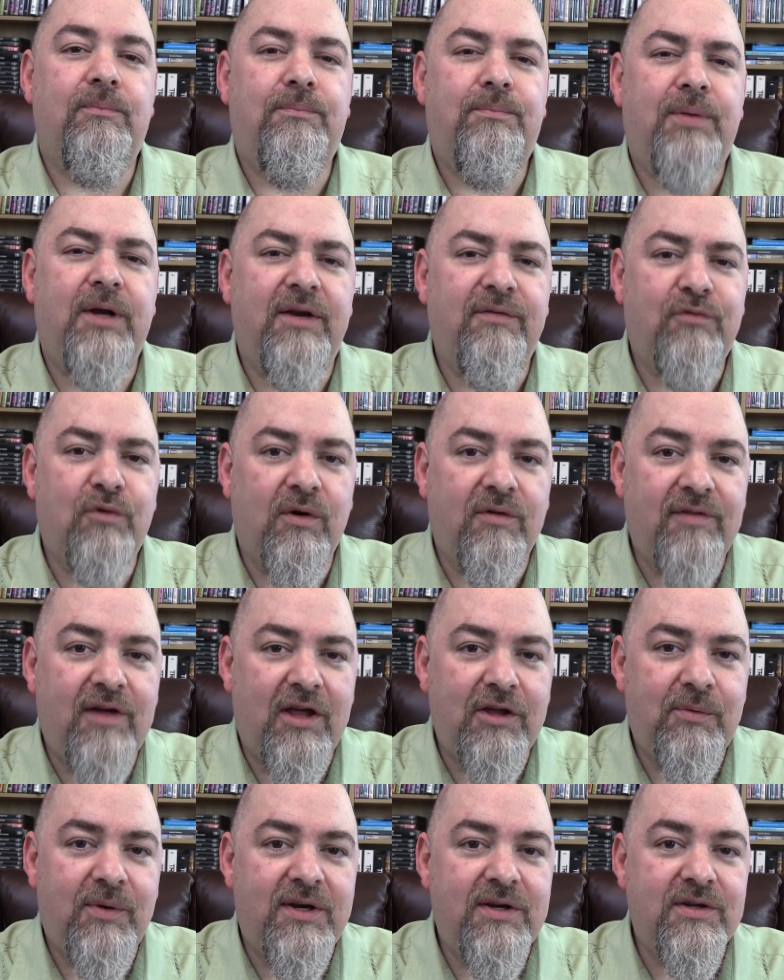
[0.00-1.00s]
But if we're
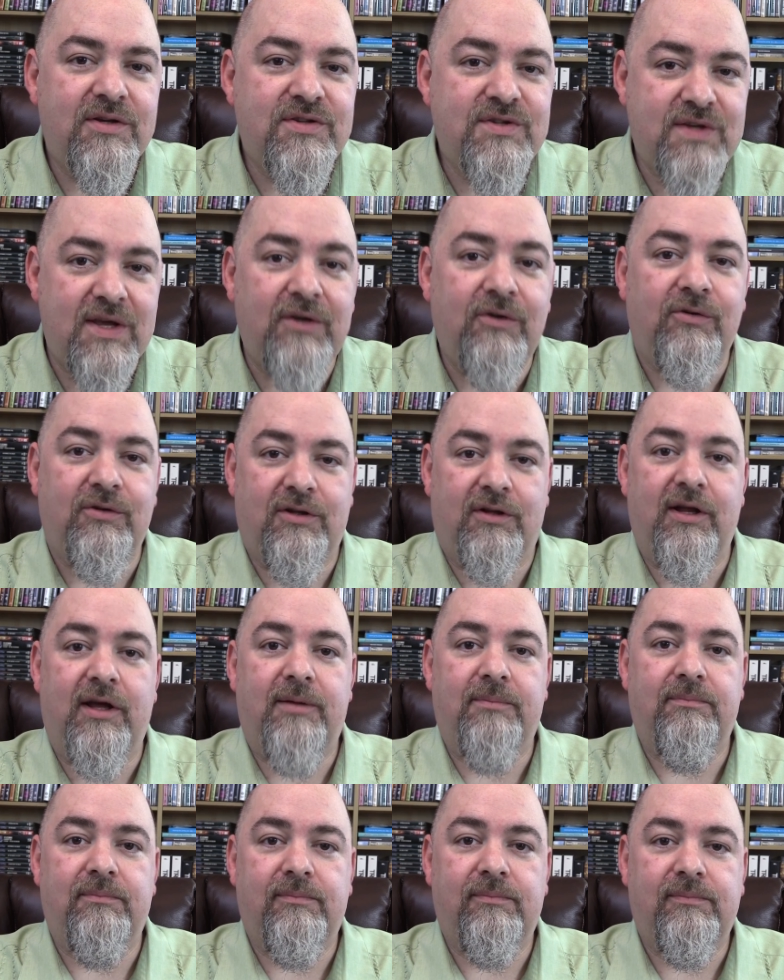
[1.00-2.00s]
evaluating a single
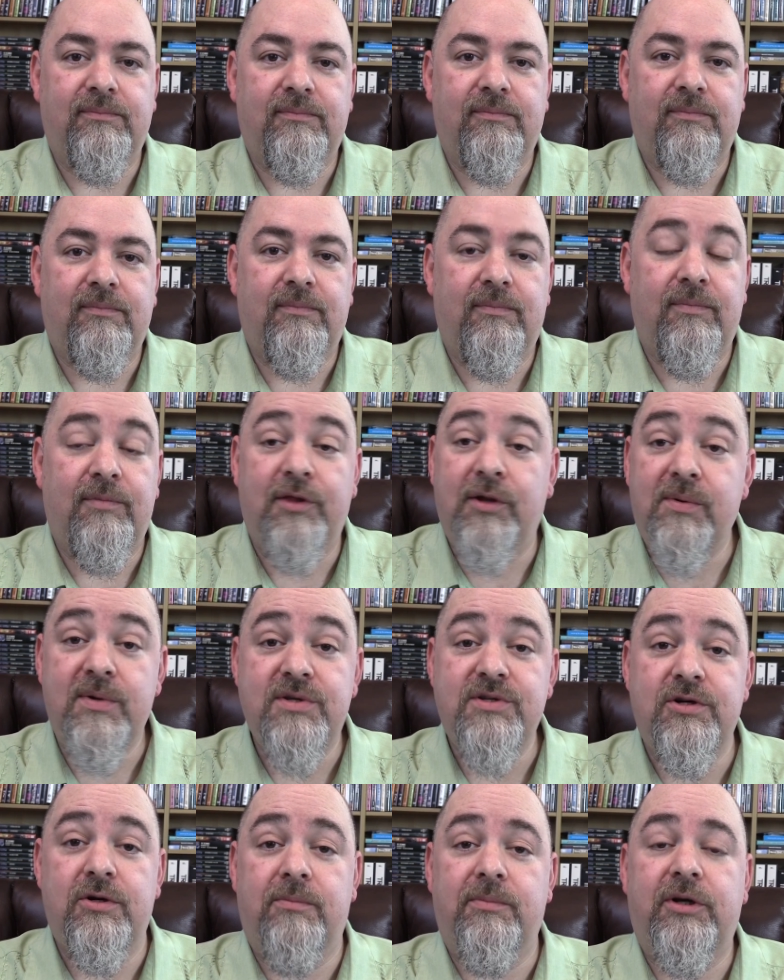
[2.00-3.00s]
claim, there
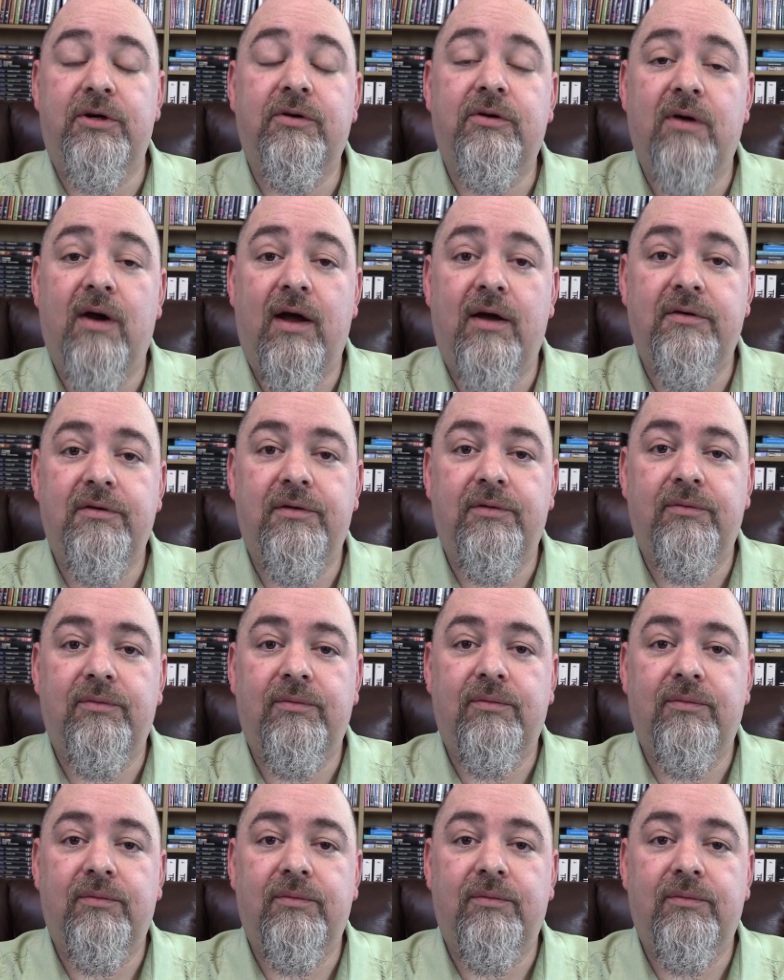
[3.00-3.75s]
is no middle ground.